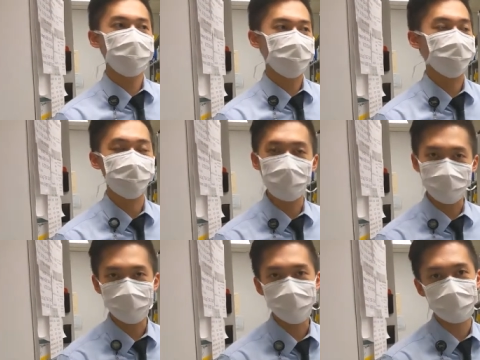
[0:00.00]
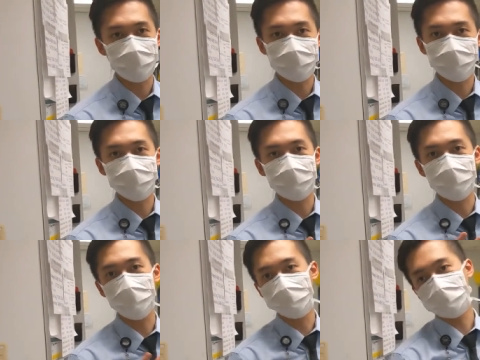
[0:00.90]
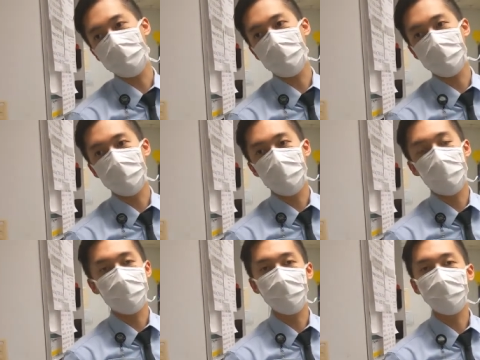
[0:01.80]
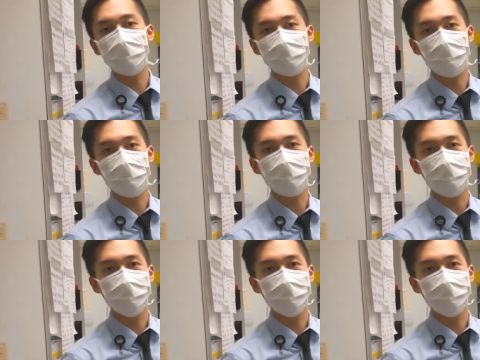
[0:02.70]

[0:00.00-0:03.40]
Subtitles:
the safest and also the most appropriate therapy.